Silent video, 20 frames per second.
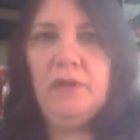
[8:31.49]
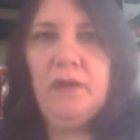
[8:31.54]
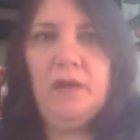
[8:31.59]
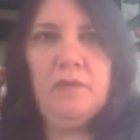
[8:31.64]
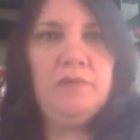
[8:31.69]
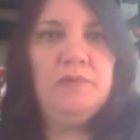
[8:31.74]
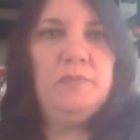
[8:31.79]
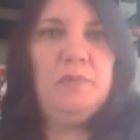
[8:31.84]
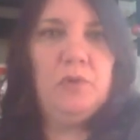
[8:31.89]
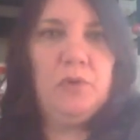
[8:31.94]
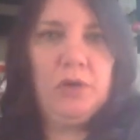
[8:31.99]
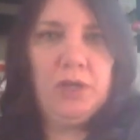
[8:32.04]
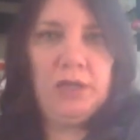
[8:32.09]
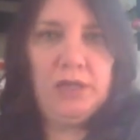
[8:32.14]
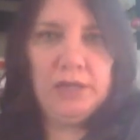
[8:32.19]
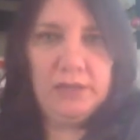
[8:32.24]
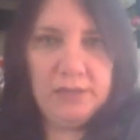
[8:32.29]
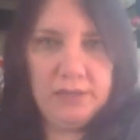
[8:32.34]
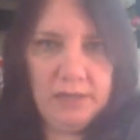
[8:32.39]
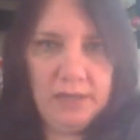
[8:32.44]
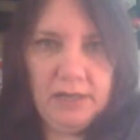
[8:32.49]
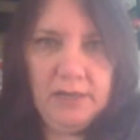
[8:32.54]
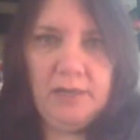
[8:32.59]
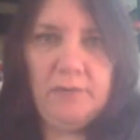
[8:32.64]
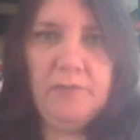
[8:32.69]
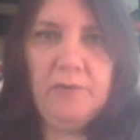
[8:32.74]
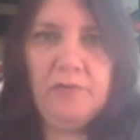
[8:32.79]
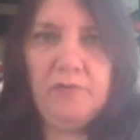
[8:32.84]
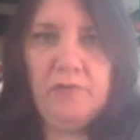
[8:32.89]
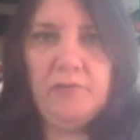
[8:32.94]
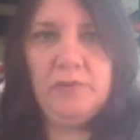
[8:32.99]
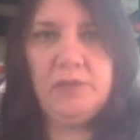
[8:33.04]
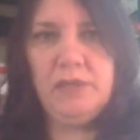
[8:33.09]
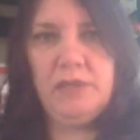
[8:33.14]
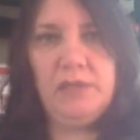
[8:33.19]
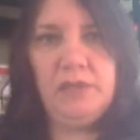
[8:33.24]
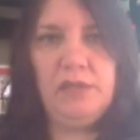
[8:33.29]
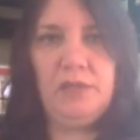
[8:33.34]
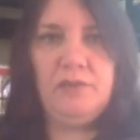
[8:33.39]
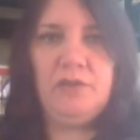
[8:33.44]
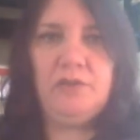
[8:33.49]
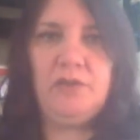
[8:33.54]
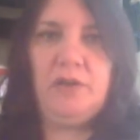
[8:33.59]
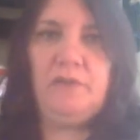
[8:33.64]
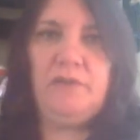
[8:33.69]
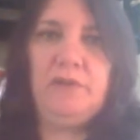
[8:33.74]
I was born in Kentucky, but from a teenager,